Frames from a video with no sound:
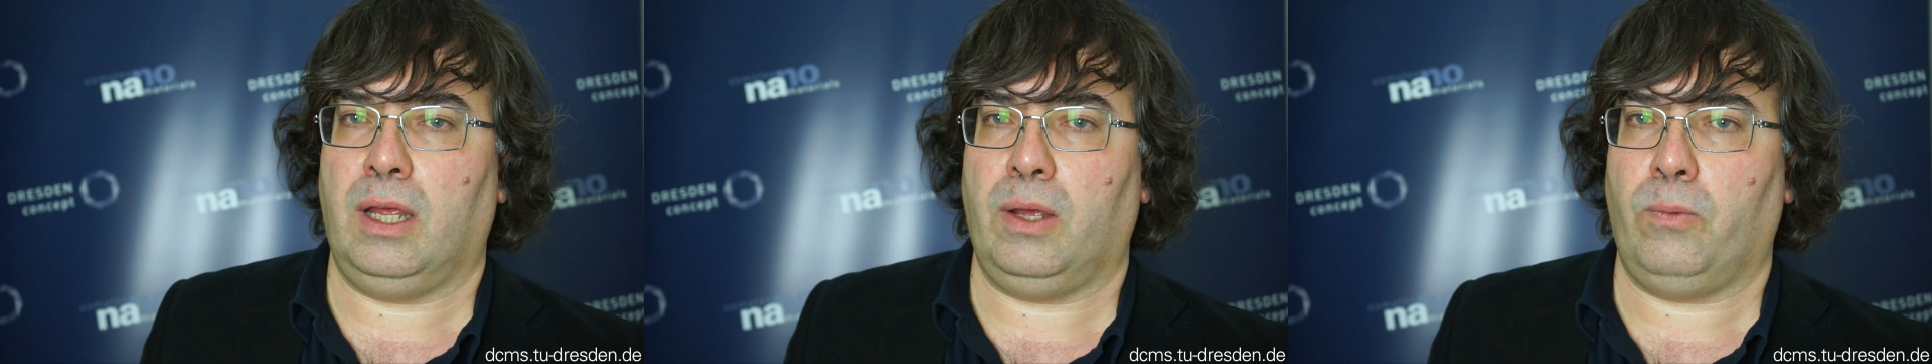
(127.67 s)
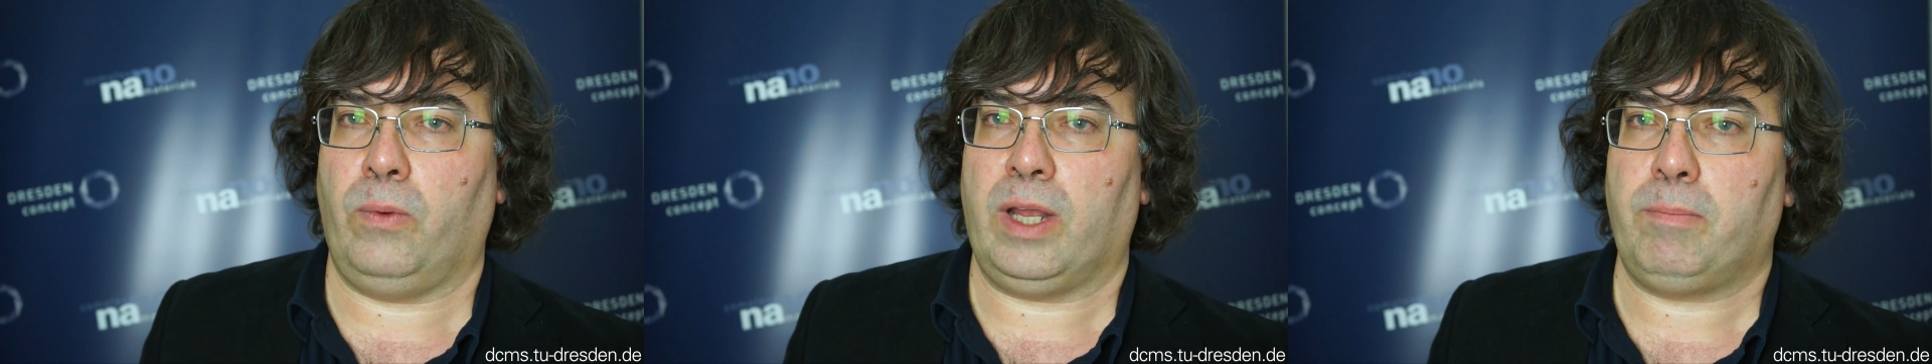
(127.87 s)

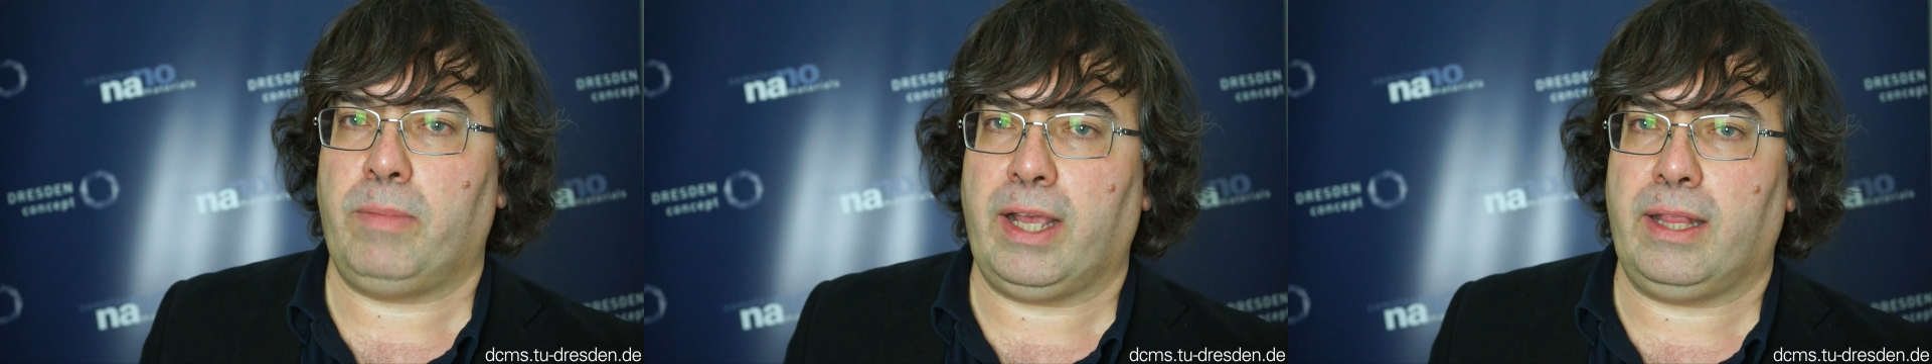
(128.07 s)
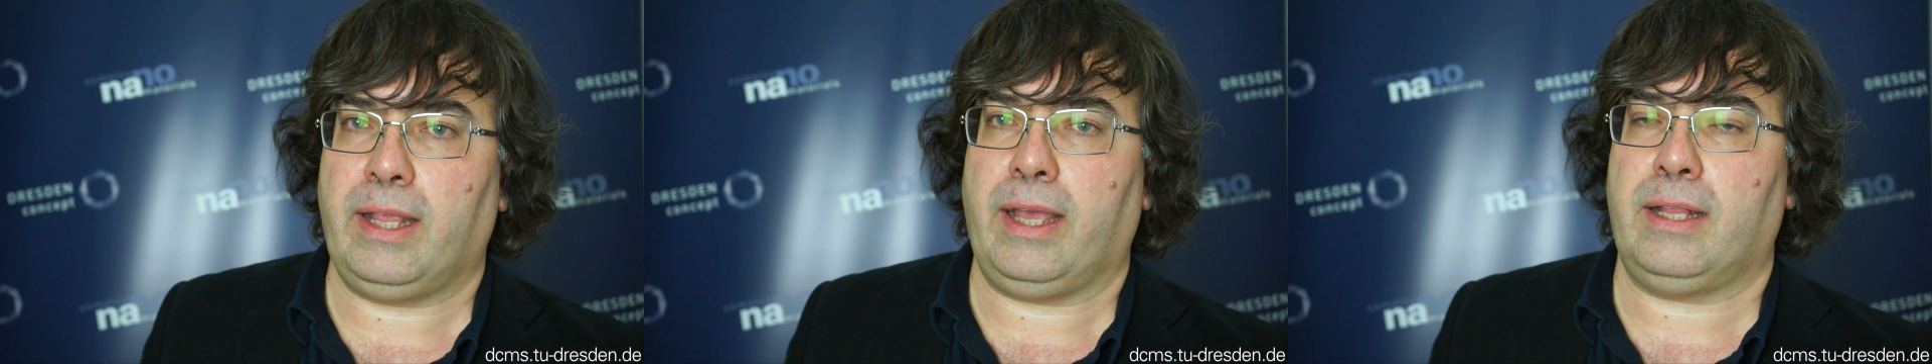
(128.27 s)
where
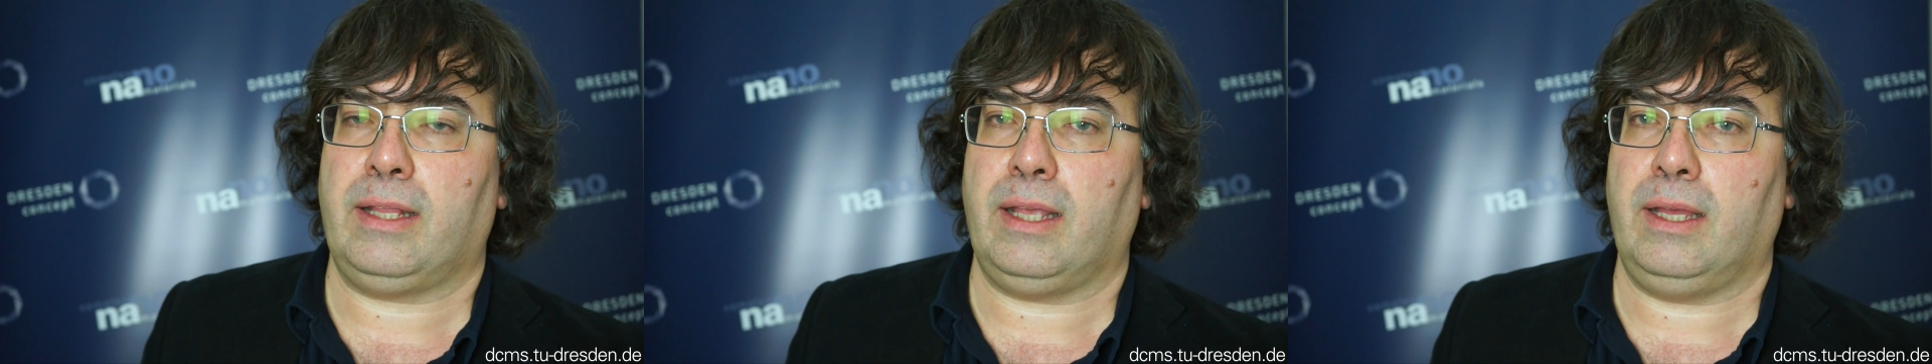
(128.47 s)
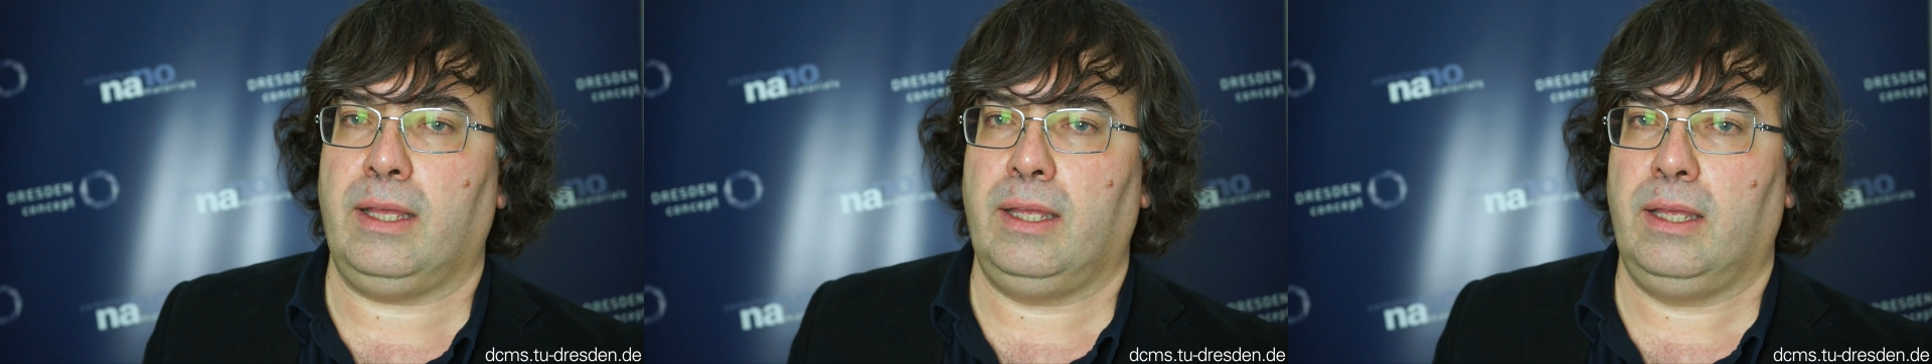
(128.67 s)
by
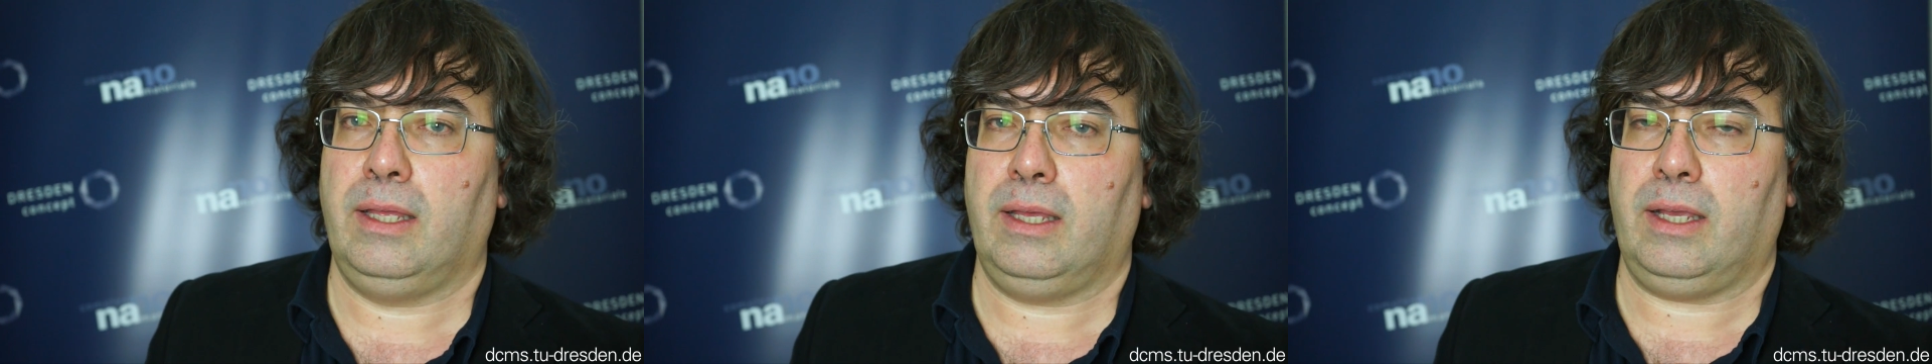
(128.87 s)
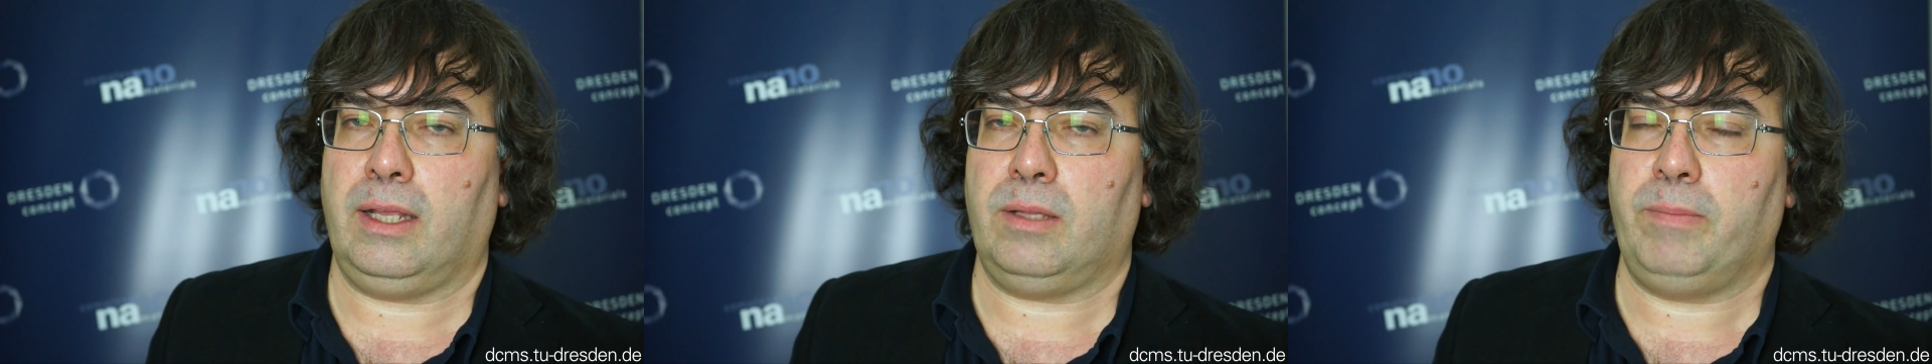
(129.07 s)
that
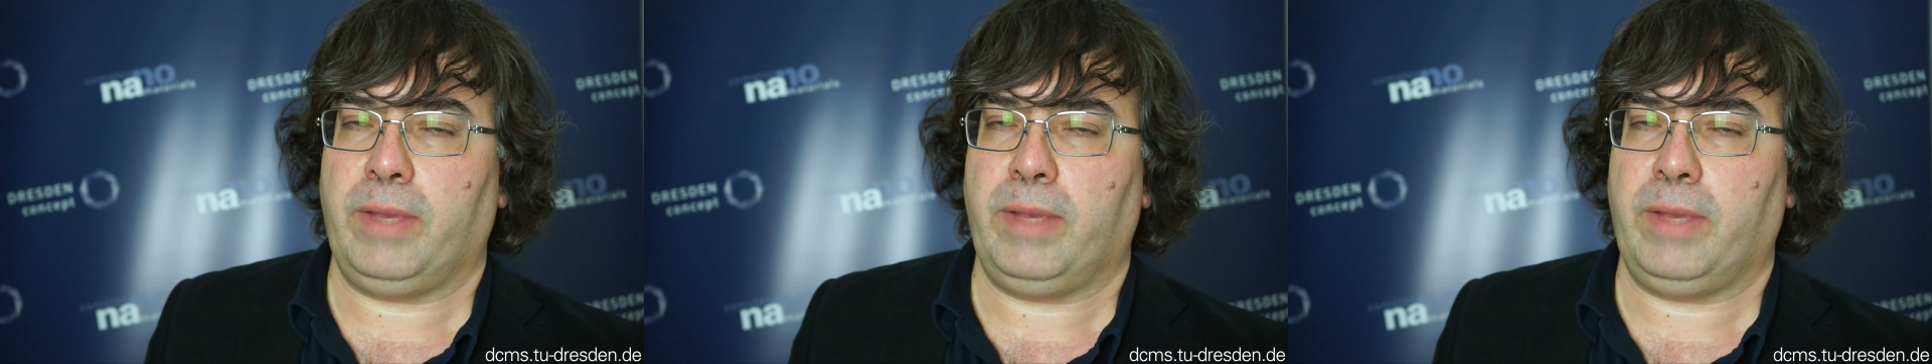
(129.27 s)
it